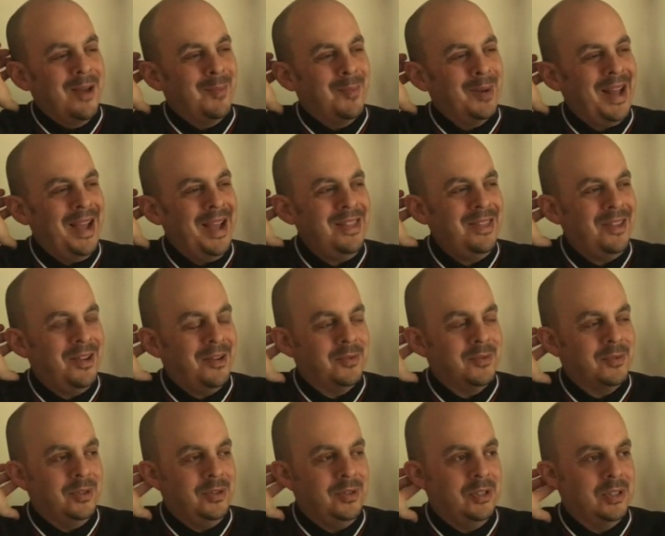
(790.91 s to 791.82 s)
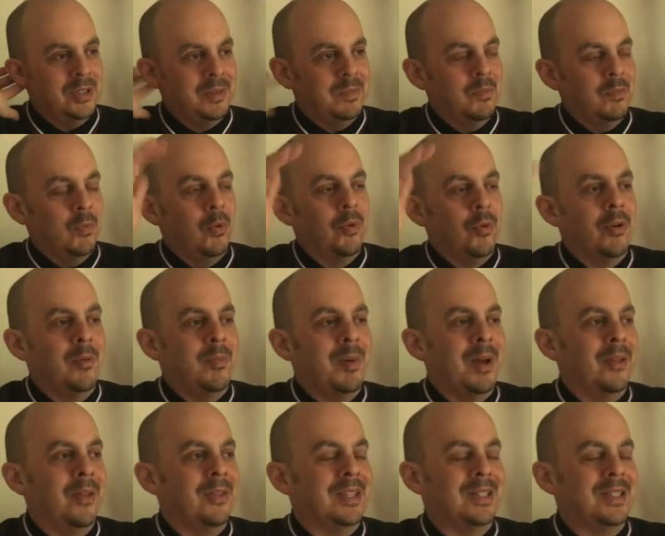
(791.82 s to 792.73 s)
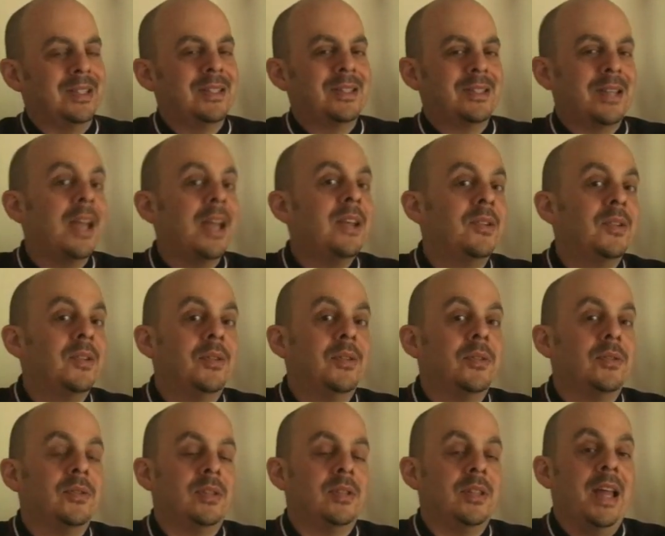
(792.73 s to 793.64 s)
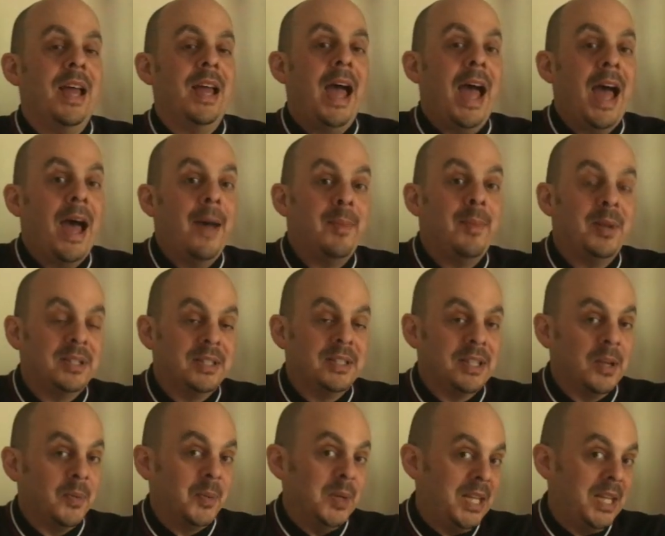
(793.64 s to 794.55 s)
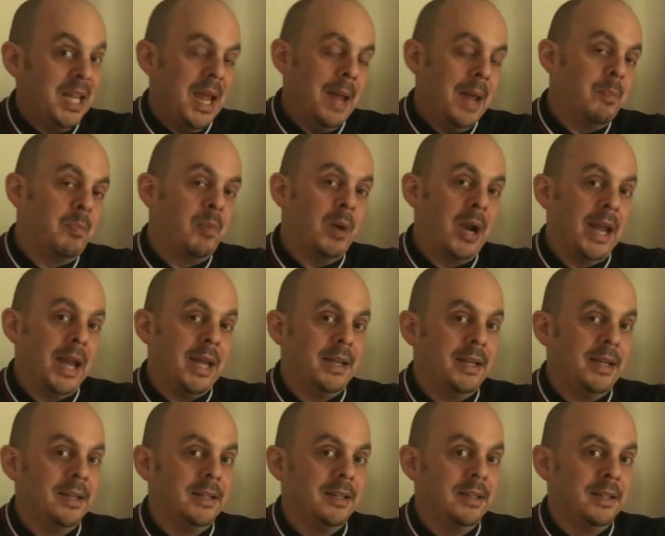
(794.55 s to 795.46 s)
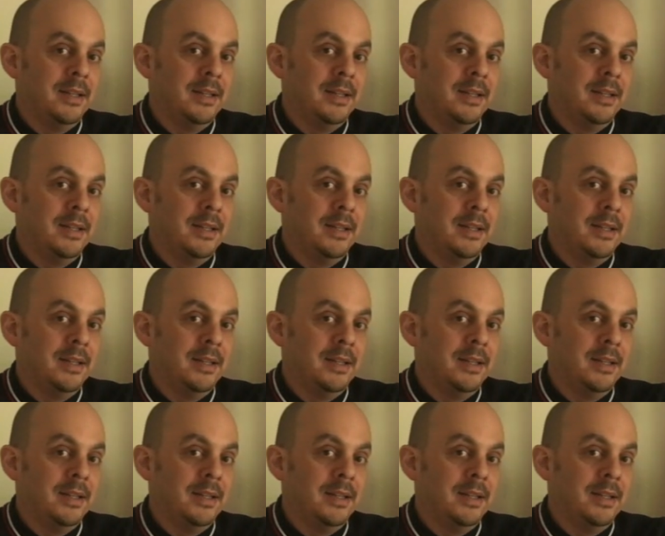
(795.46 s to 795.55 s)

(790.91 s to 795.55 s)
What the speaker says: but I thought it was just more about the cycles and the habits that we can't break.